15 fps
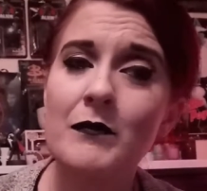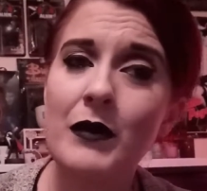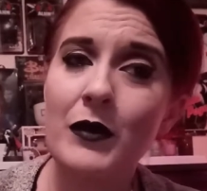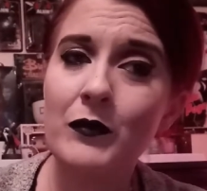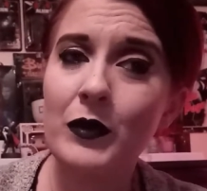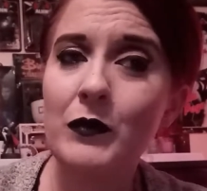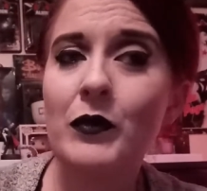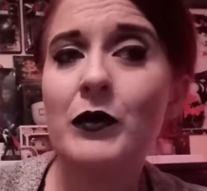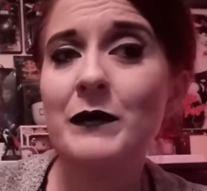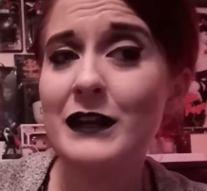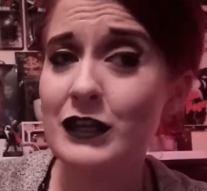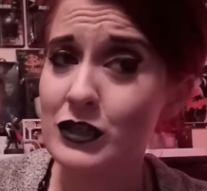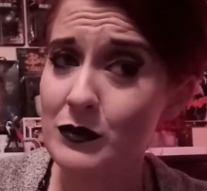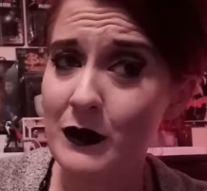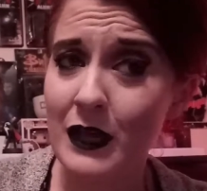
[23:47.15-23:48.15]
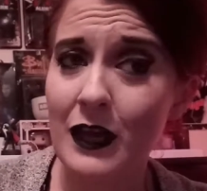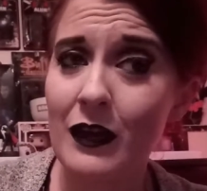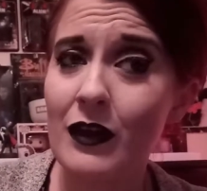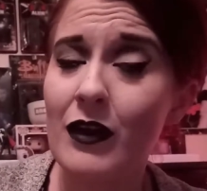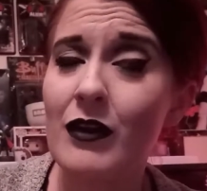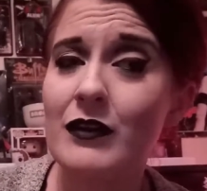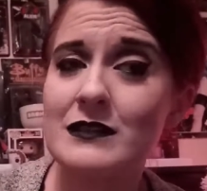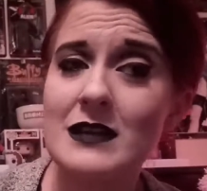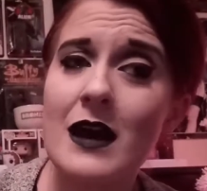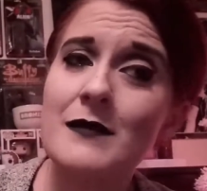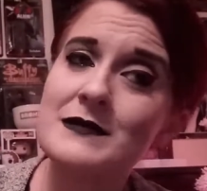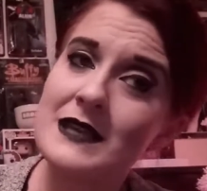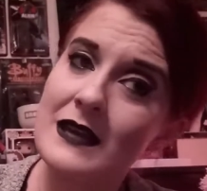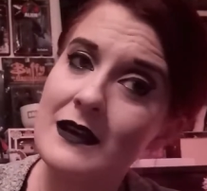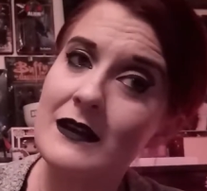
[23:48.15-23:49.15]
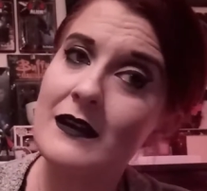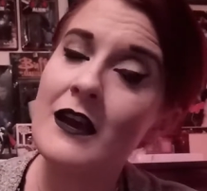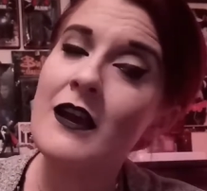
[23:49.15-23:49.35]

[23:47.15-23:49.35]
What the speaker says: But we will be doing our top 10